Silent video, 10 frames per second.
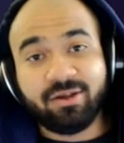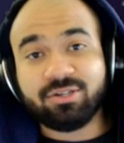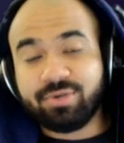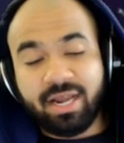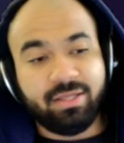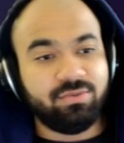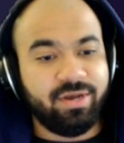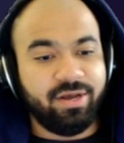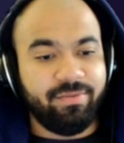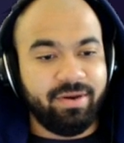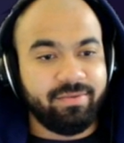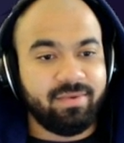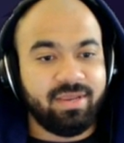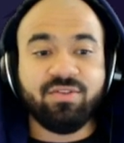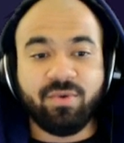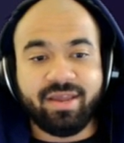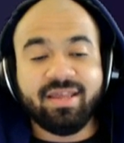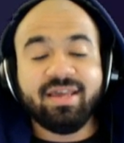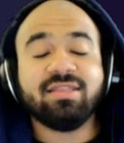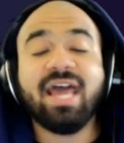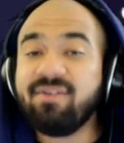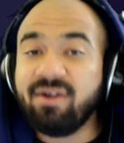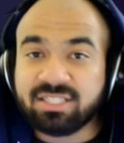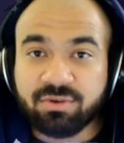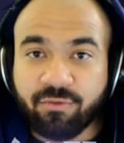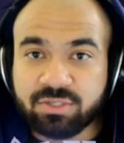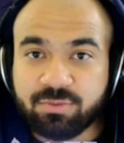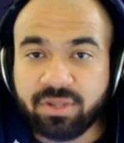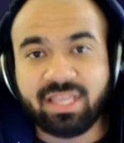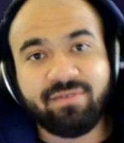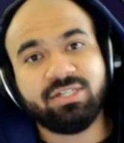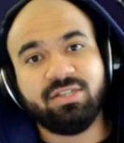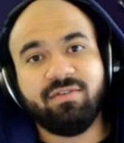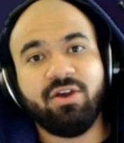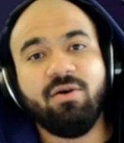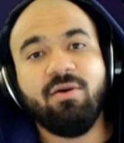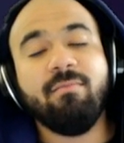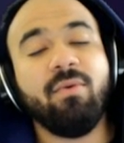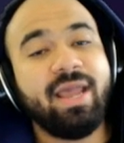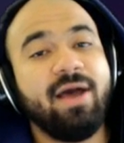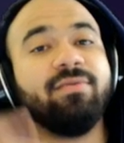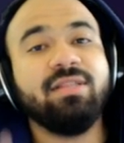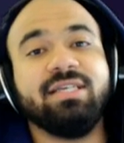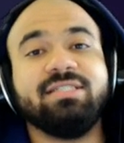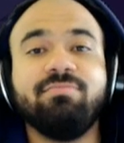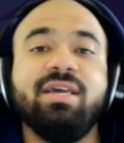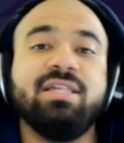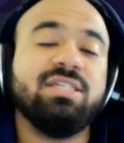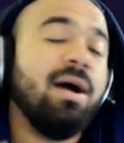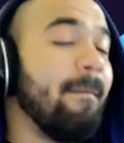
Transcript: likely our trial as well. But either way, thank you all so much for your support and thank you for checking the video. But we out this bitch.